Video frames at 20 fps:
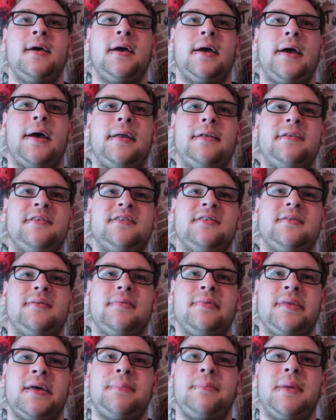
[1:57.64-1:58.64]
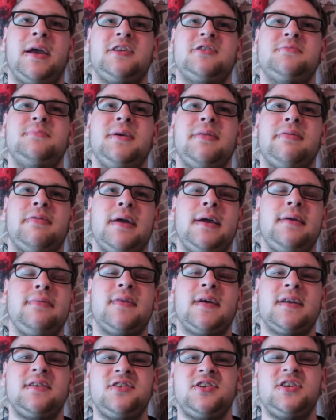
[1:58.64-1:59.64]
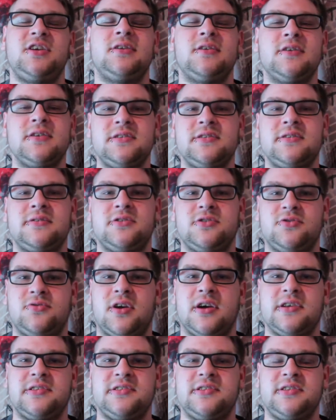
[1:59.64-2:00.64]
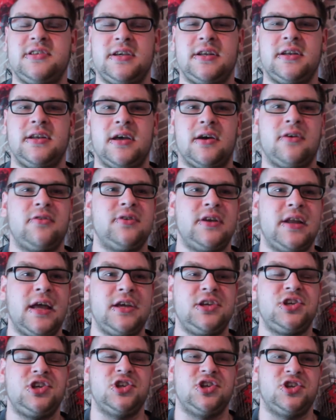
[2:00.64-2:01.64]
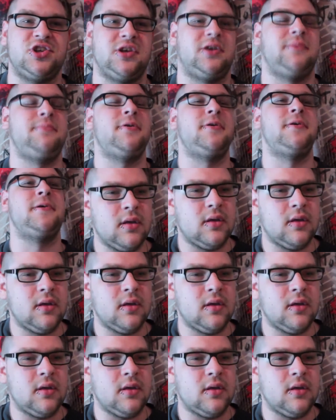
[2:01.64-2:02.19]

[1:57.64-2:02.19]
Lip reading: And that makes me think that she lost trust in our relationship,